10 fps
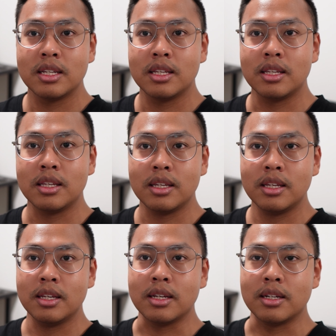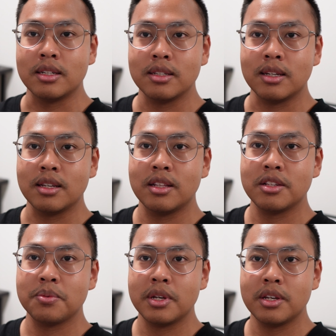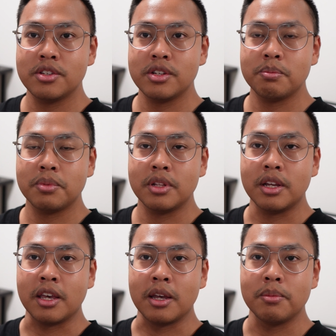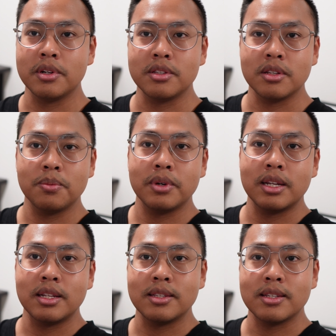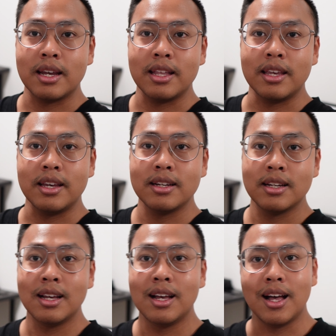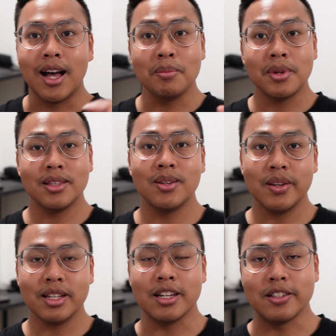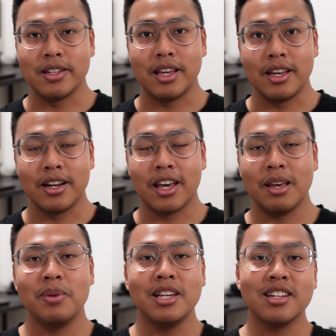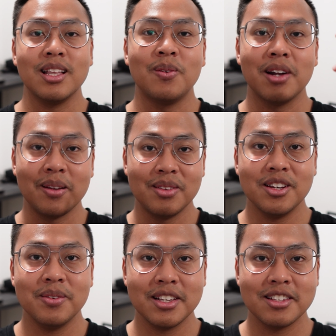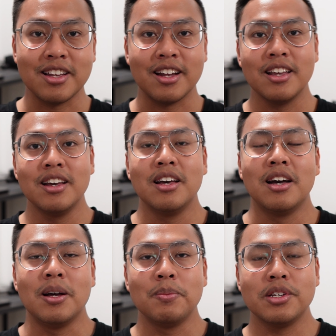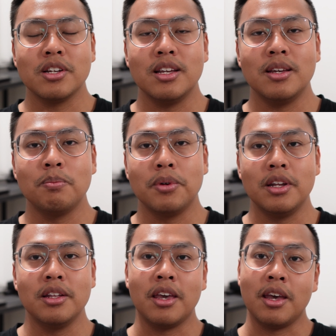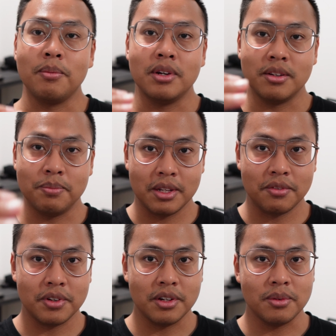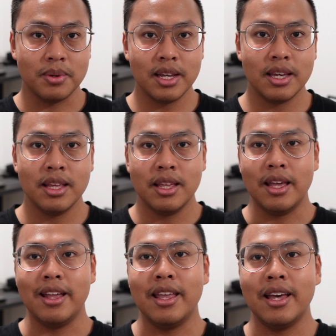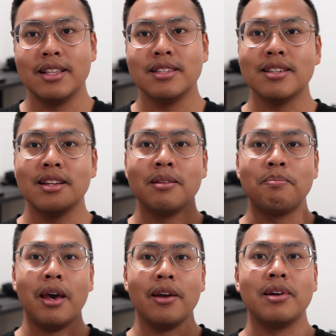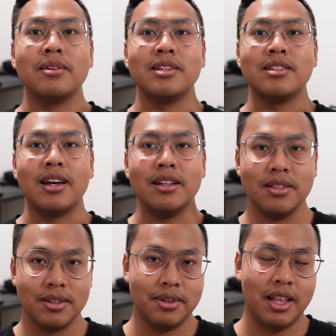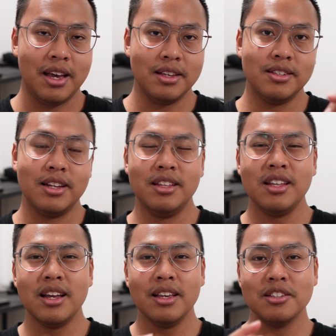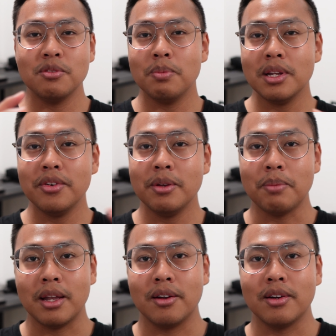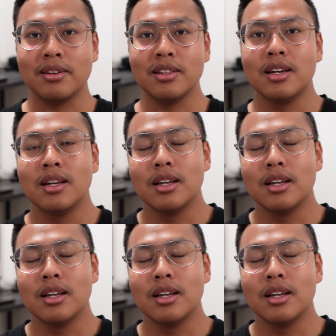here, yeah, that's where I usually put the camera, somewhere at the side here. I'm not doing that today. Okay, basically what I'm doing is that I'm actually putting the camera a bit further away, and hence the background is that. So it has that nice blurry background.